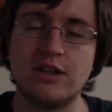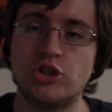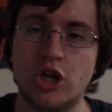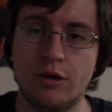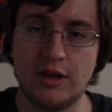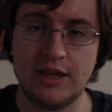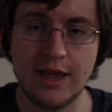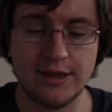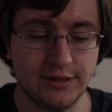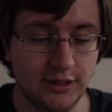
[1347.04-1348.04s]
and Germany
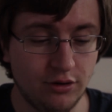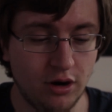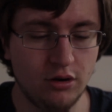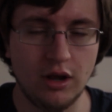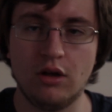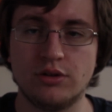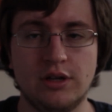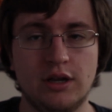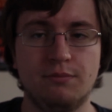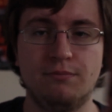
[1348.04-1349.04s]
Year Zero, alongside a